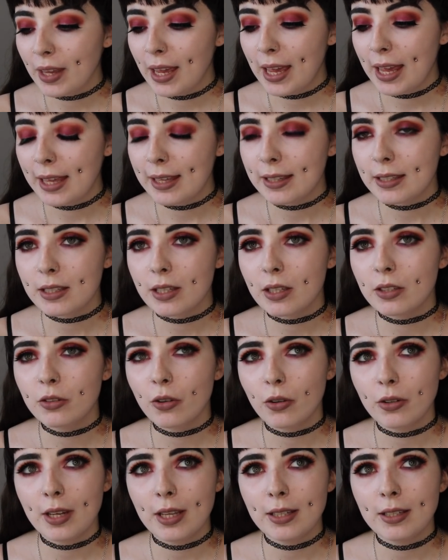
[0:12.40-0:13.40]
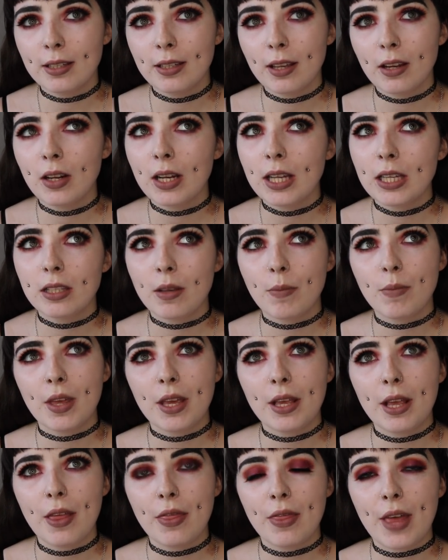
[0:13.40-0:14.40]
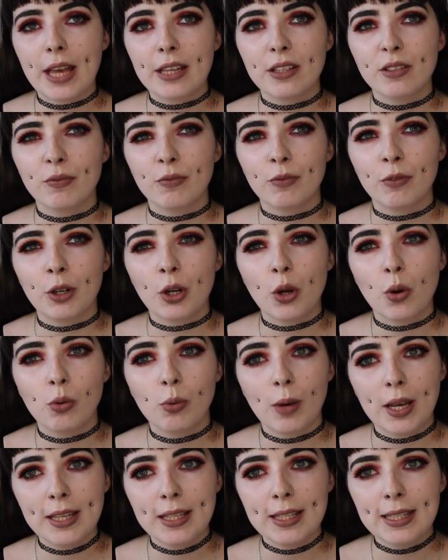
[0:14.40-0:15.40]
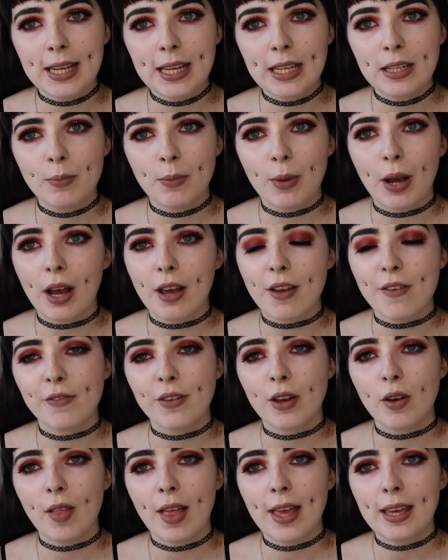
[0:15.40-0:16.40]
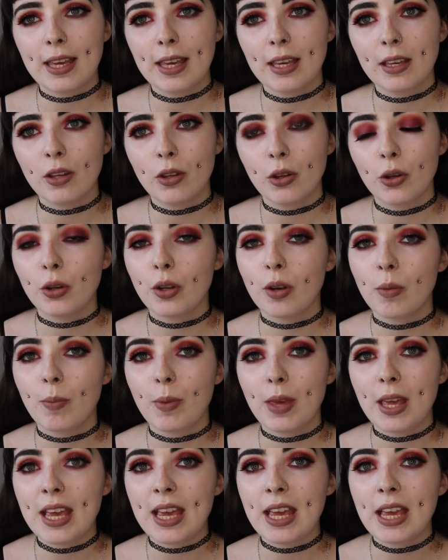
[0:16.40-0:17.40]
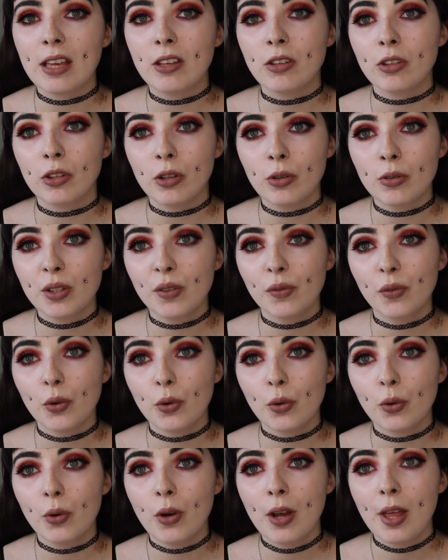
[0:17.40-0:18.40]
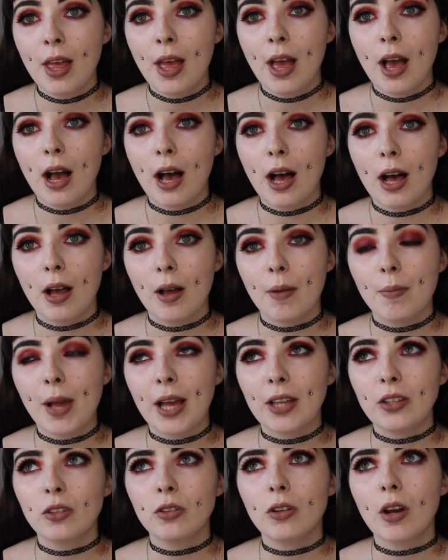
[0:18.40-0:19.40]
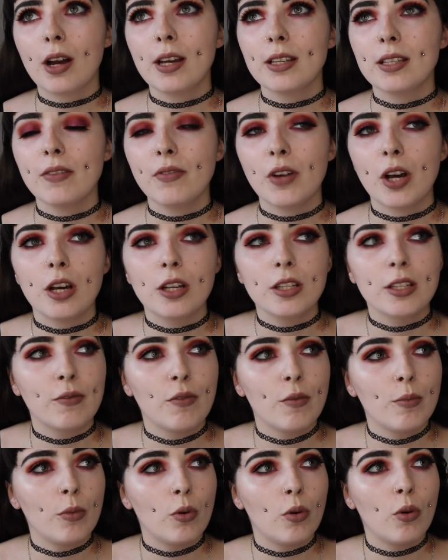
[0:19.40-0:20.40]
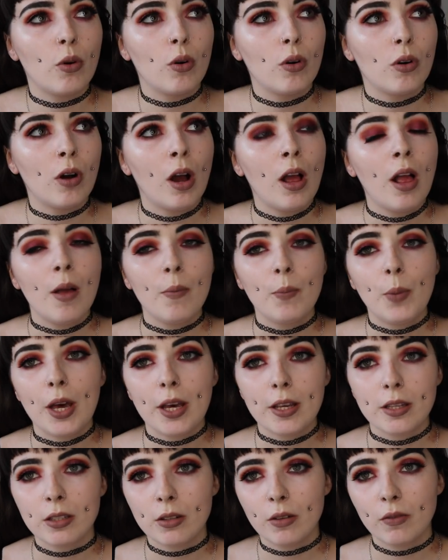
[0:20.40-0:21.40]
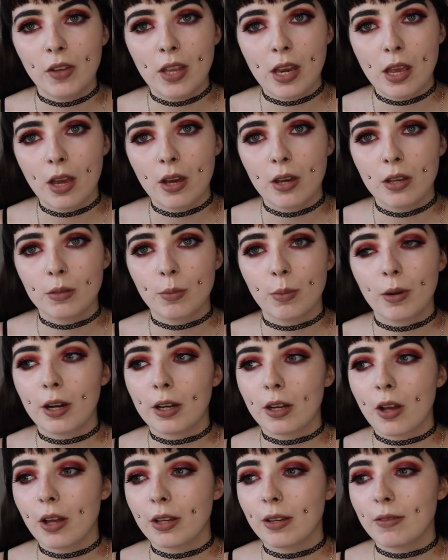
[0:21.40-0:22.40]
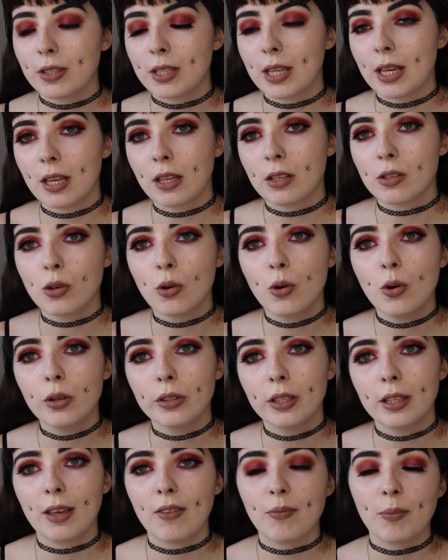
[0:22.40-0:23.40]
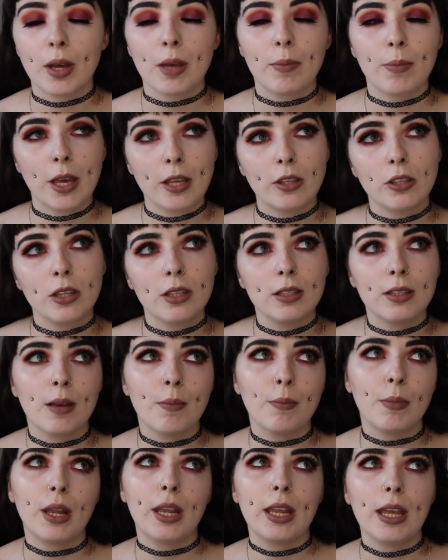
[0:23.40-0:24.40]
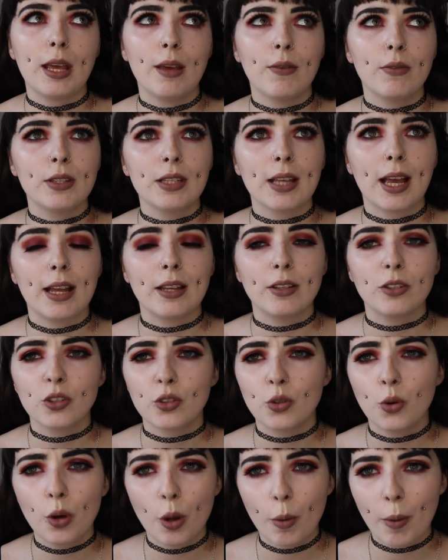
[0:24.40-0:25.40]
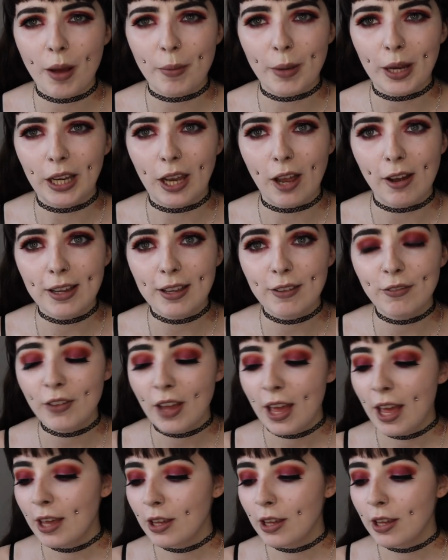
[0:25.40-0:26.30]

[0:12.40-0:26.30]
It's not necessarily something that's requested, but I feel like it could be useful. And you guys have asked for more personal videos where I kind of sit and talk and give my opinions and beliefs and just talk about my life.